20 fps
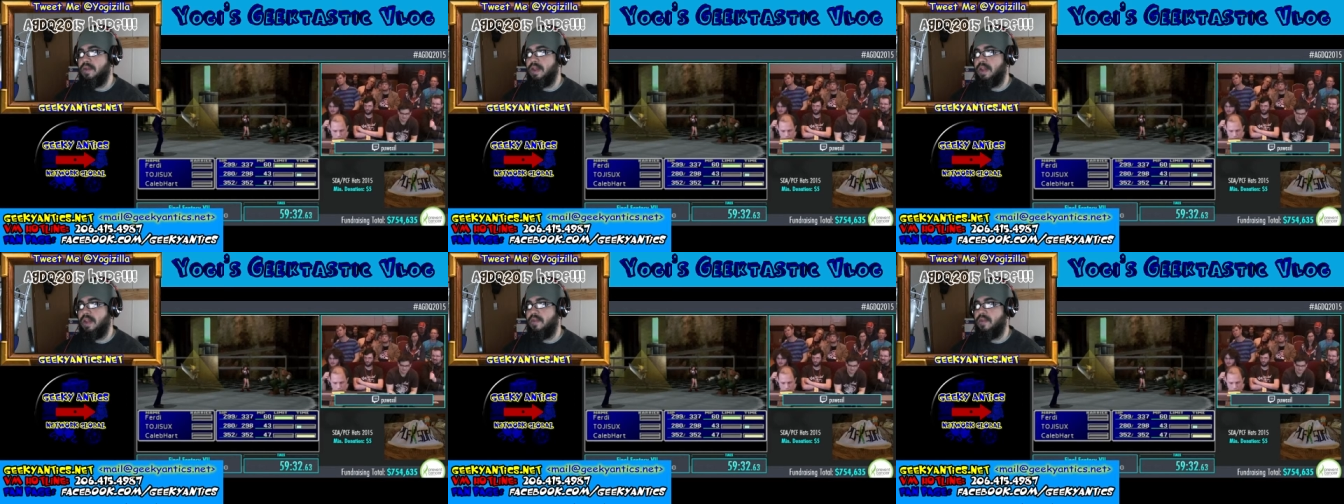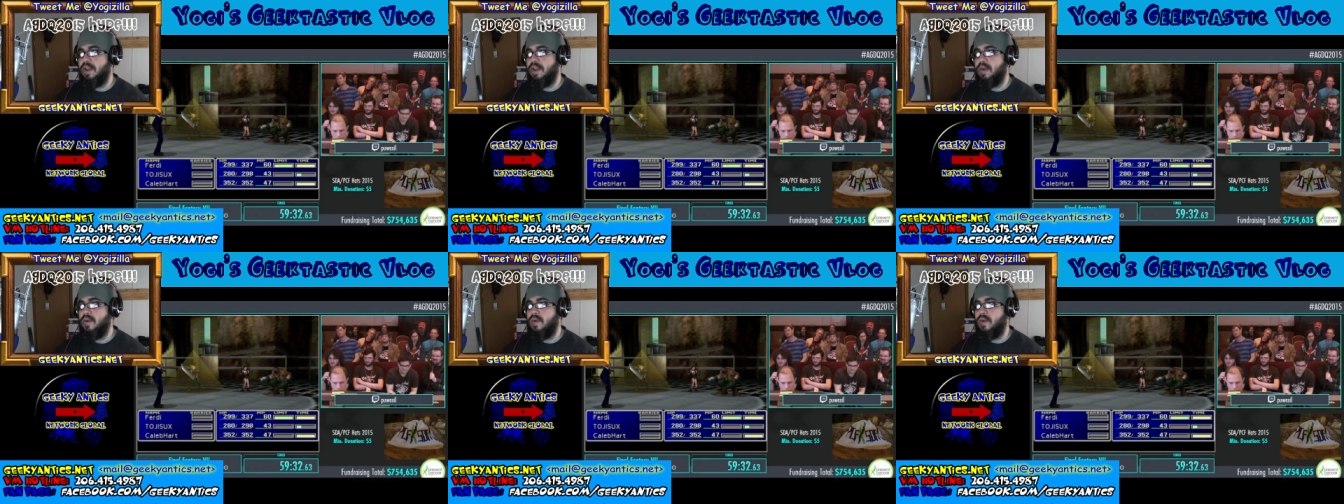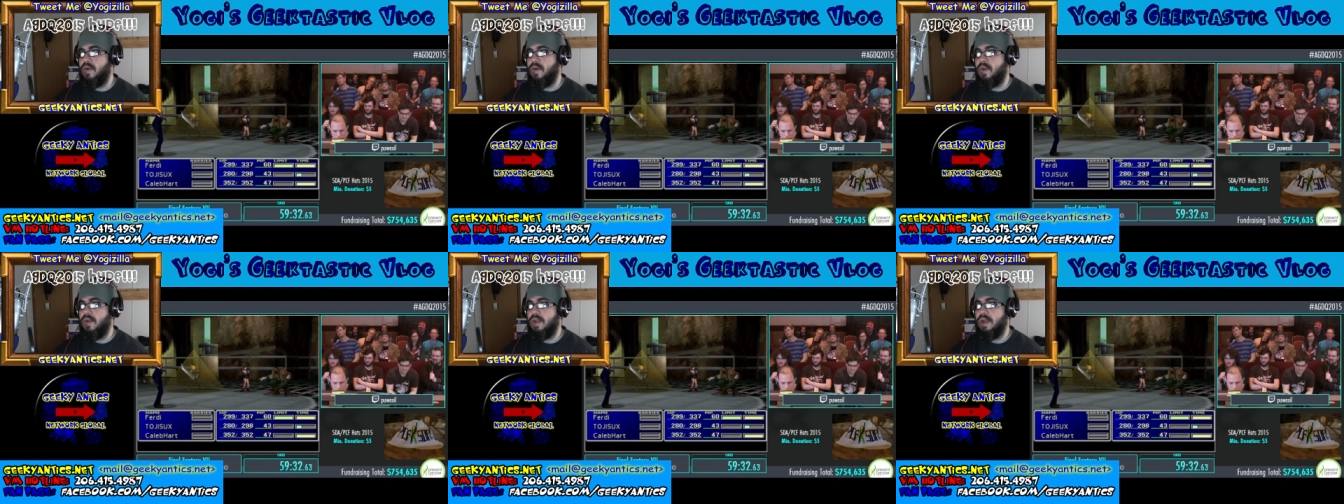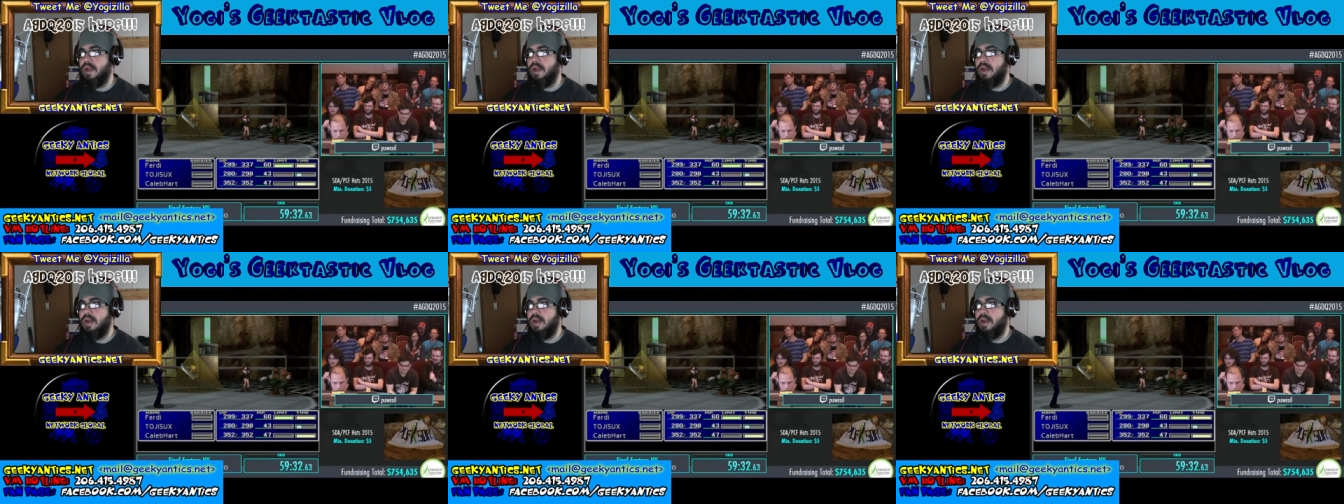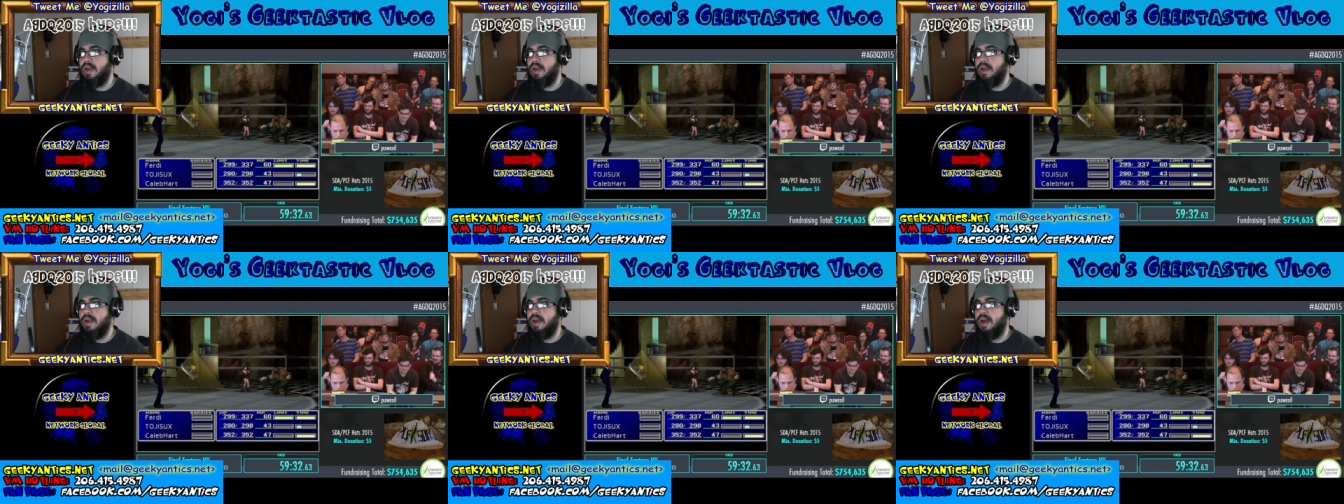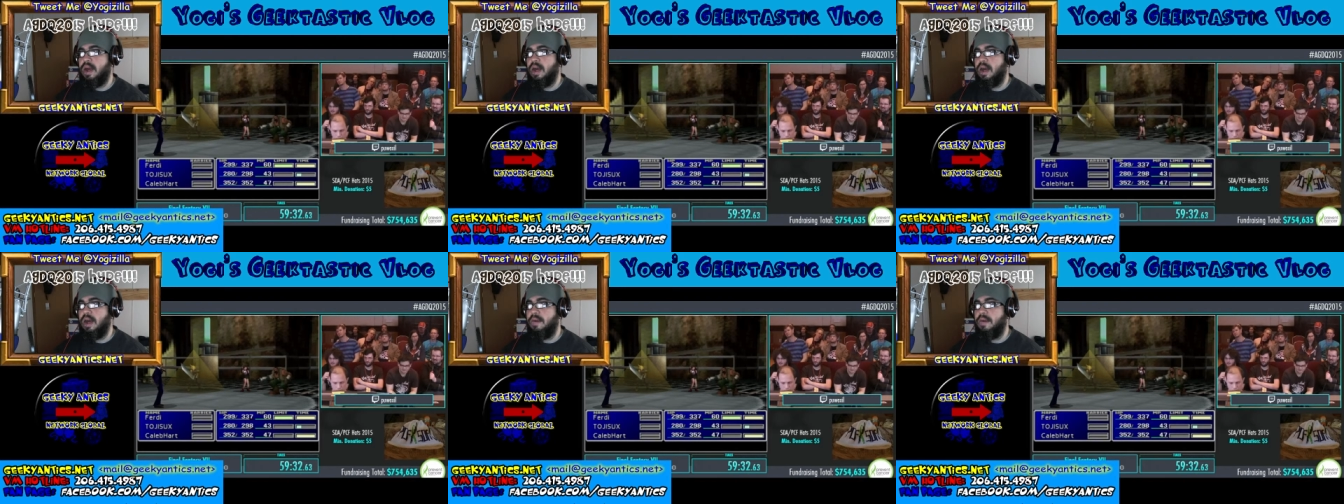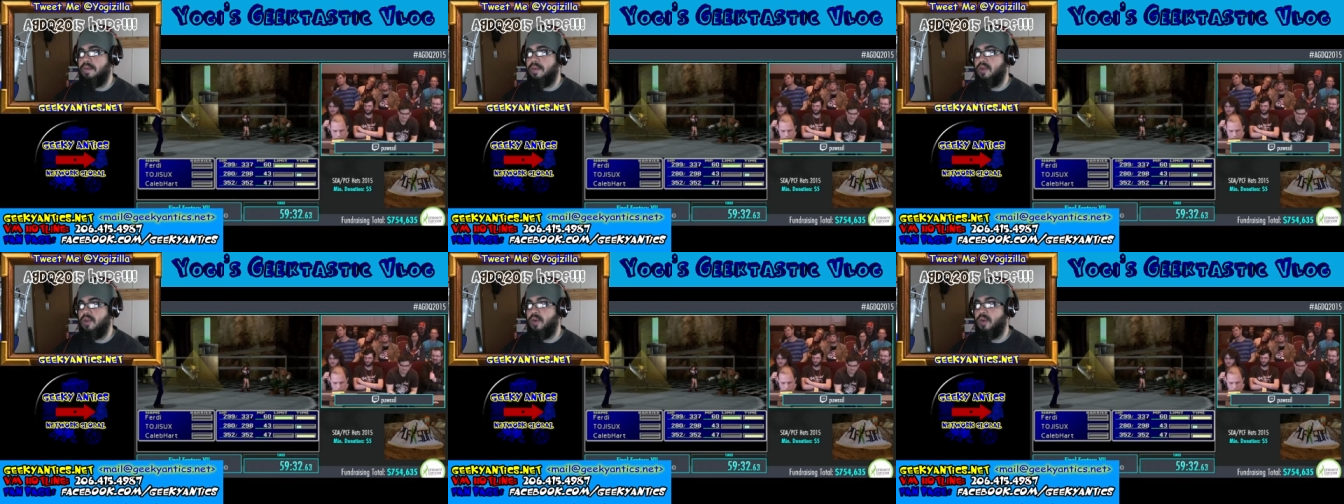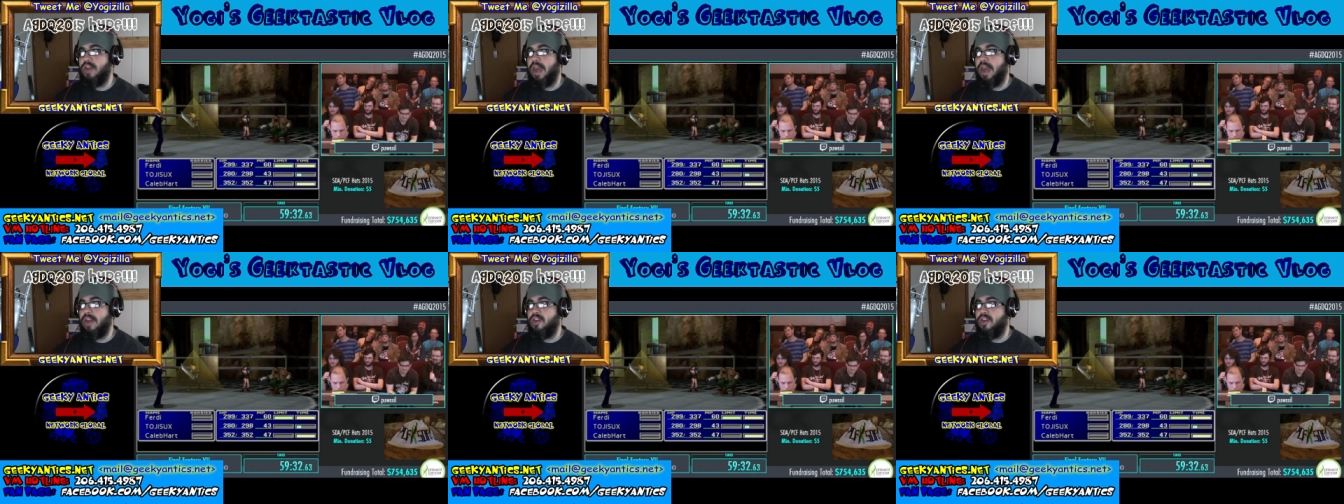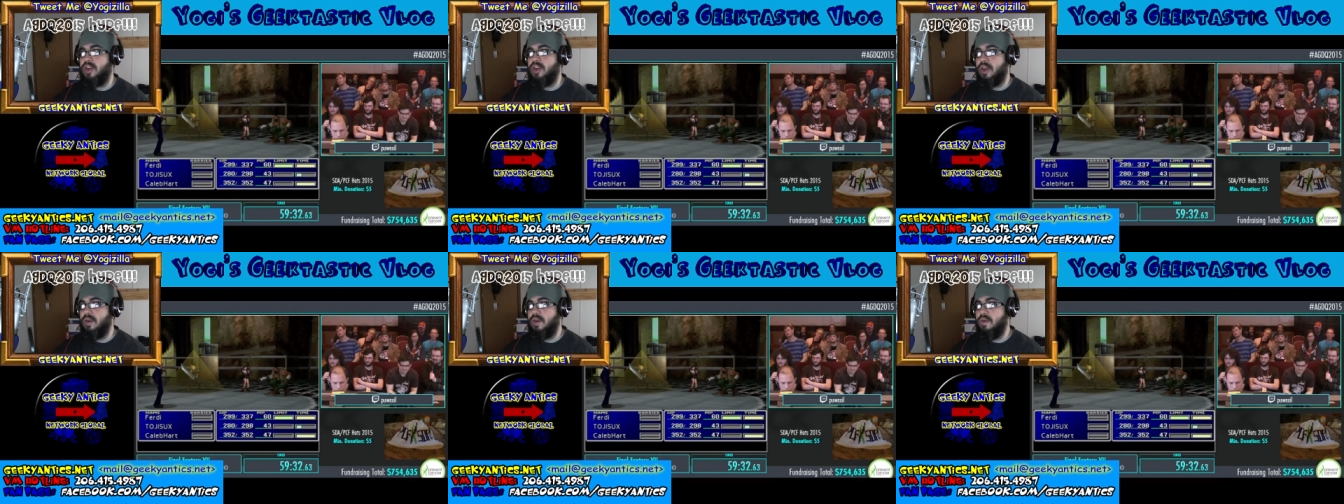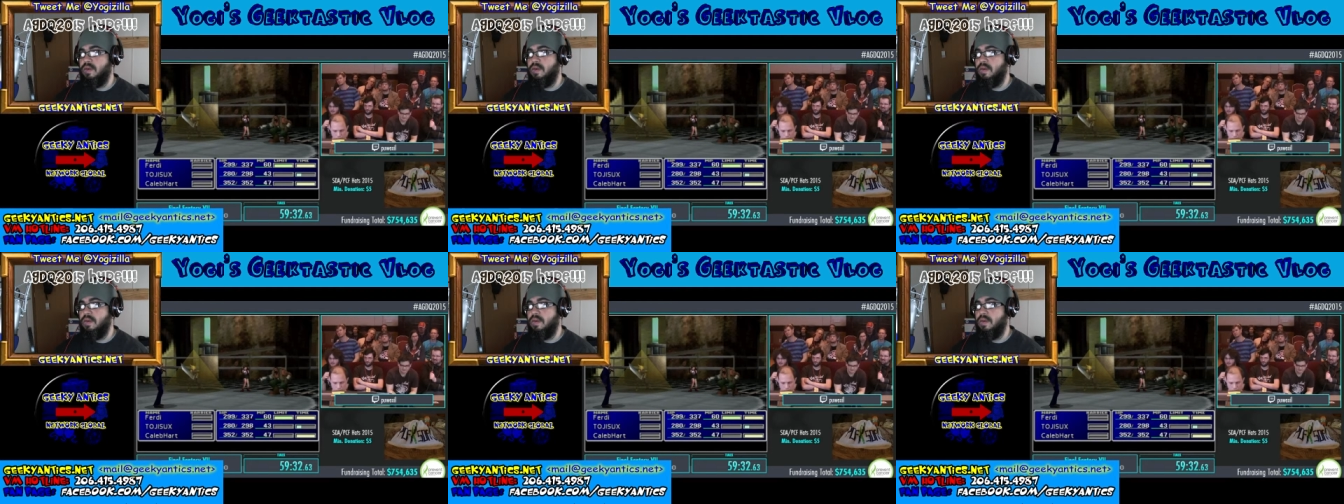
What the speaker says: really cool. Twitch HQ,